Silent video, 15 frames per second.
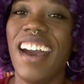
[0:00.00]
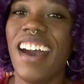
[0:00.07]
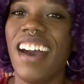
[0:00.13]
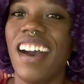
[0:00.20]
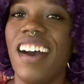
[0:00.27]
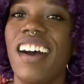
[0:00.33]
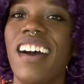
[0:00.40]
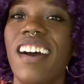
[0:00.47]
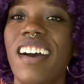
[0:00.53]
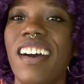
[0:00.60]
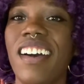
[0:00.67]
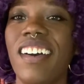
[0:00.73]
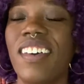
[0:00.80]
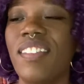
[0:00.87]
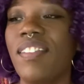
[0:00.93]

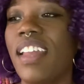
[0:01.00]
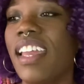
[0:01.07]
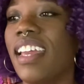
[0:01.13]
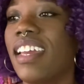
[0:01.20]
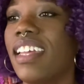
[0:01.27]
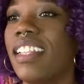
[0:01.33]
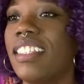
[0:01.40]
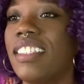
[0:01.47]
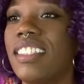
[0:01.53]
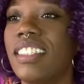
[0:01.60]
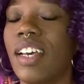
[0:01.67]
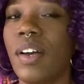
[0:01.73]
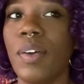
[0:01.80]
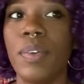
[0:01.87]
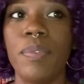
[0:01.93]
Oh man.
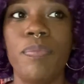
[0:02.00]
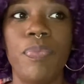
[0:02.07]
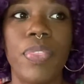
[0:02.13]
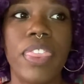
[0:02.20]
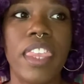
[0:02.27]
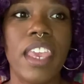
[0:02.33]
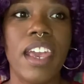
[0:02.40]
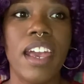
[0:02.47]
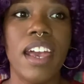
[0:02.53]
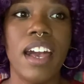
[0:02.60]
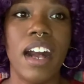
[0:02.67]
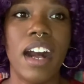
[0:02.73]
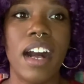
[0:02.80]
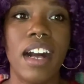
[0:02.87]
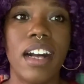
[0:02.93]
So,
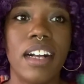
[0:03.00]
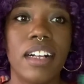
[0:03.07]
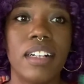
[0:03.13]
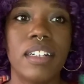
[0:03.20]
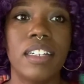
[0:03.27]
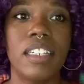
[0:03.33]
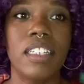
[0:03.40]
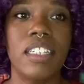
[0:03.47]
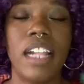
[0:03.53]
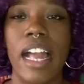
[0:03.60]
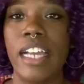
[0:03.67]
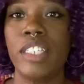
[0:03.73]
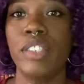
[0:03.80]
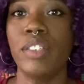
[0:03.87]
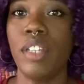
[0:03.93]

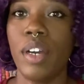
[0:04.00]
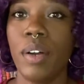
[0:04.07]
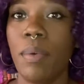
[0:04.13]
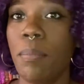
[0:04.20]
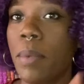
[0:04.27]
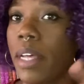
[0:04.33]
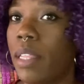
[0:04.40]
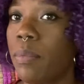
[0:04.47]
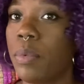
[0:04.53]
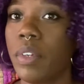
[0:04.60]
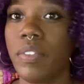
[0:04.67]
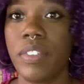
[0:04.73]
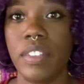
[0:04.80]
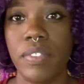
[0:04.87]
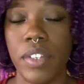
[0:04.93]
as you know, by the
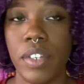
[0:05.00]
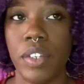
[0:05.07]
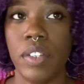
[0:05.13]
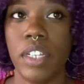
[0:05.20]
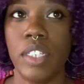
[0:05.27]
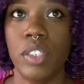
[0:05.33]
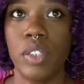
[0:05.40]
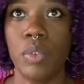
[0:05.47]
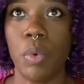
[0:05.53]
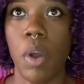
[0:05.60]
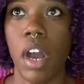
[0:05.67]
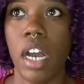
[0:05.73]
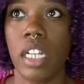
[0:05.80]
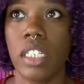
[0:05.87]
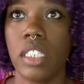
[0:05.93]
previous video that you
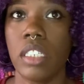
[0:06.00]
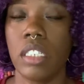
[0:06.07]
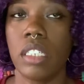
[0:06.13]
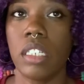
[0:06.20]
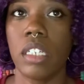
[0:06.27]
watched,